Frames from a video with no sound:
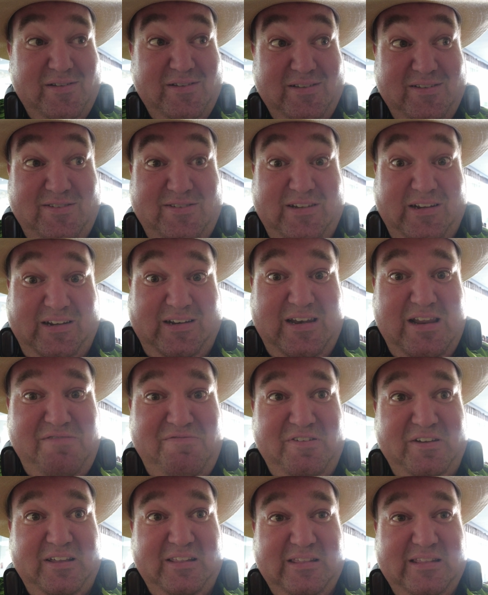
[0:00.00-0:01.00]

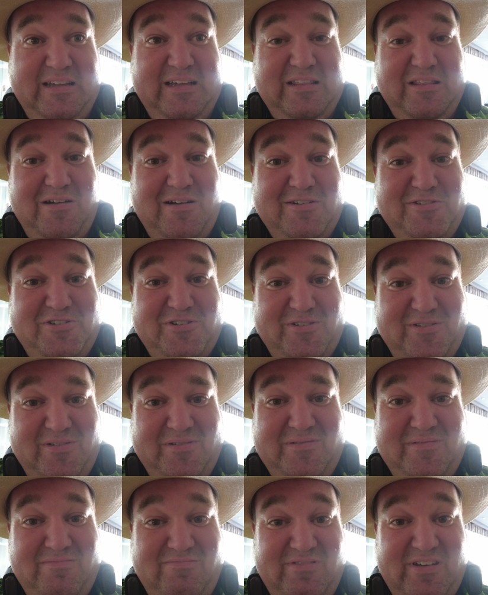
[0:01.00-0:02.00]
significantly larger
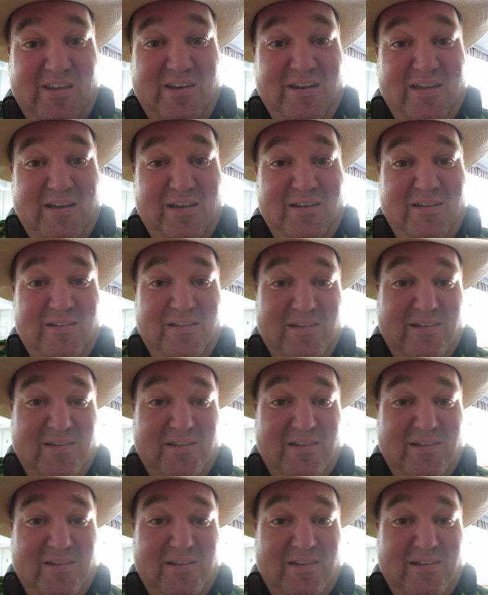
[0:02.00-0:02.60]
than uh,